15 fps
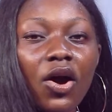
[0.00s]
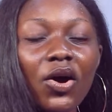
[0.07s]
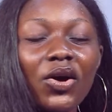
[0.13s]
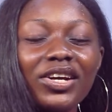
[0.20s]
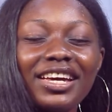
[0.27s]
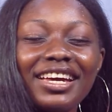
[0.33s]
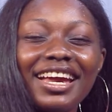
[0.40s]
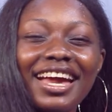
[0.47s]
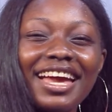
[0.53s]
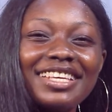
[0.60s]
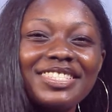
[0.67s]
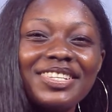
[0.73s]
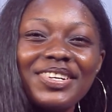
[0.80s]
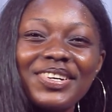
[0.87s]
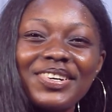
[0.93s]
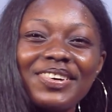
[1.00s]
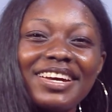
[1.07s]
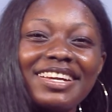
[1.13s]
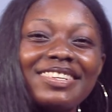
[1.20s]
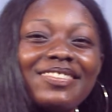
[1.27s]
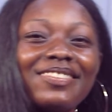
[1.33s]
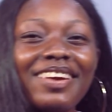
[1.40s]
Okay, guys, don't go
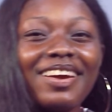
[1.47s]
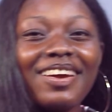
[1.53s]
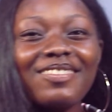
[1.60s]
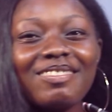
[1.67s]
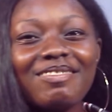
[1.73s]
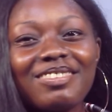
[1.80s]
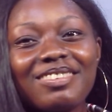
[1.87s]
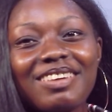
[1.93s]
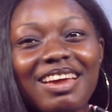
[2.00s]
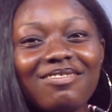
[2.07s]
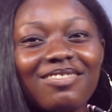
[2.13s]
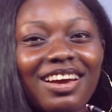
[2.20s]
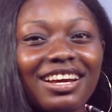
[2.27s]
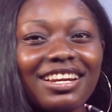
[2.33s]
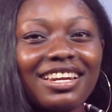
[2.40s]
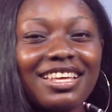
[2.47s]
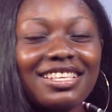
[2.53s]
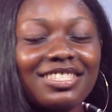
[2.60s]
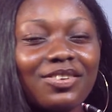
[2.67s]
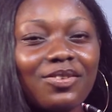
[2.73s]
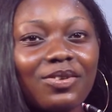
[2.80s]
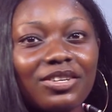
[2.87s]
anywhere. We'll be right back.
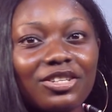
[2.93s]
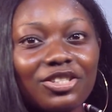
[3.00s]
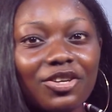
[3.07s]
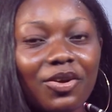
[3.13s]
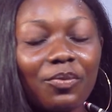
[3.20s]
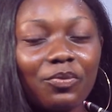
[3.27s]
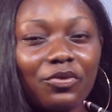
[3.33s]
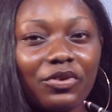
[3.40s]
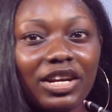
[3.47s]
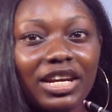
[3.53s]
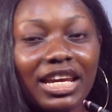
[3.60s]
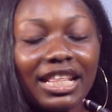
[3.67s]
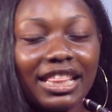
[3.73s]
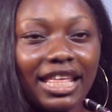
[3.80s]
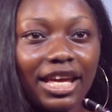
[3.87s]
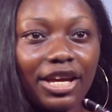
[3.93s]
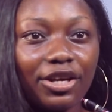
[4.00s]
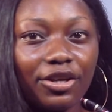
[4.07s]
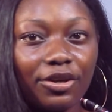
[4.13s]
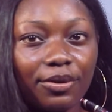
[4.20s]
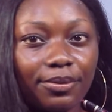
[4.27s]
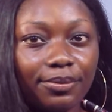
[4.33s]
Let's go on a short break.
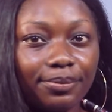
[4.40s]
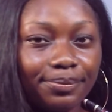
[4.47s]
Thank you.